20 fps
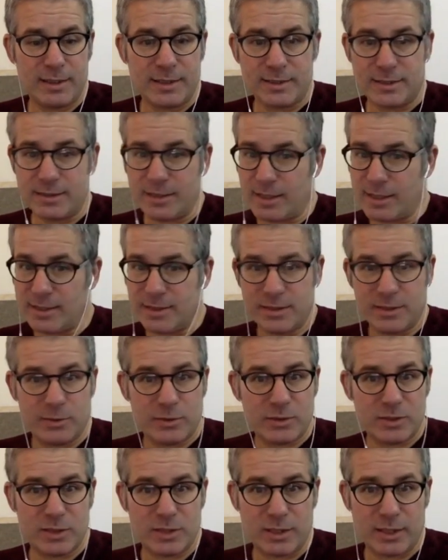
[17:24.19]
it's not a
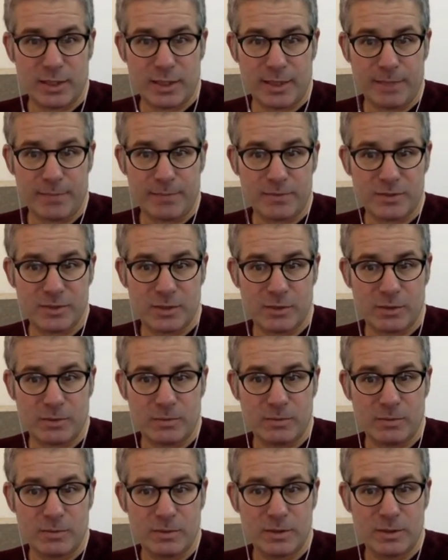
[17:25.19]
zero-sum game.
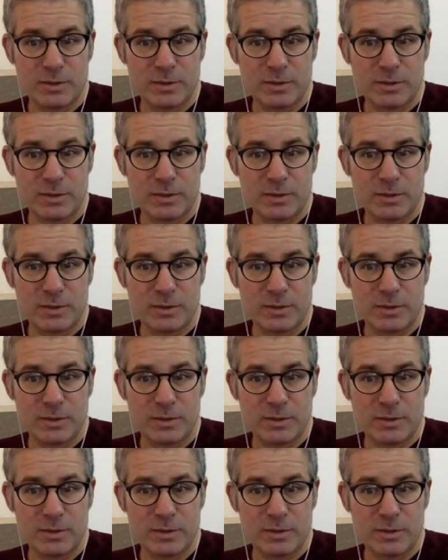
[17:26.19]
So